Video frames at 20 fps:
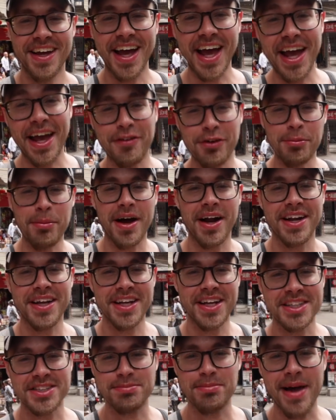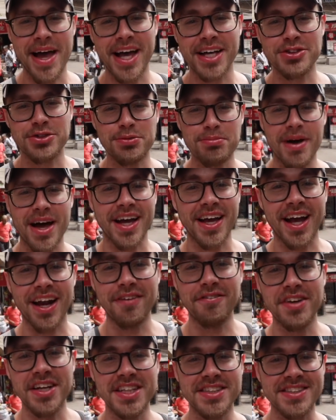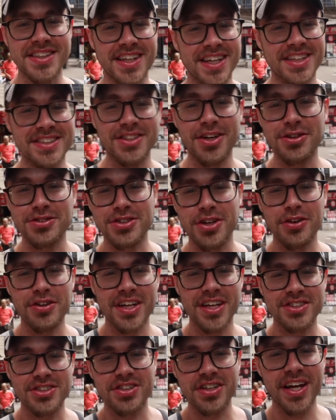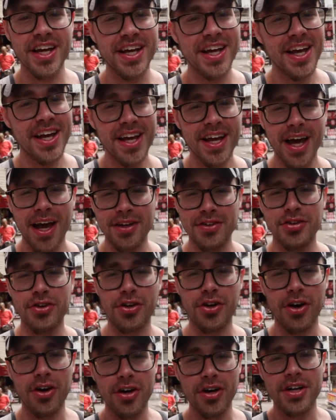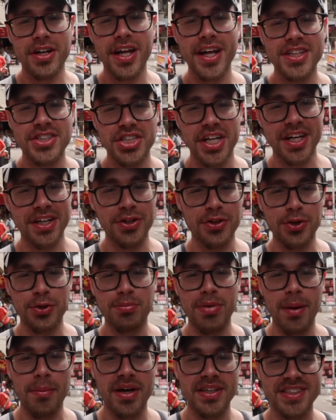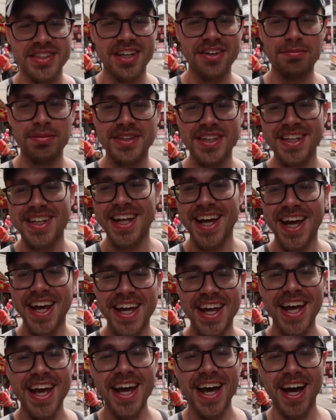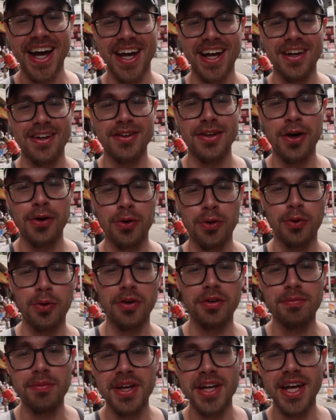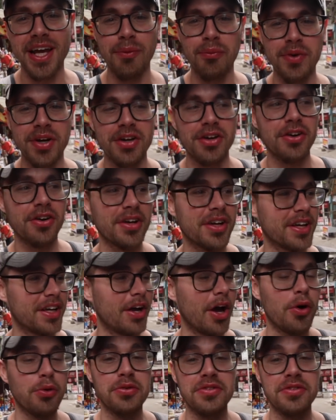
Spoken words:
Hey everybody, it's Max with My Kind of Eats, and as y'all saw yesterday, I took on Chengdu by myself, but today I got a local with me and we are gonna go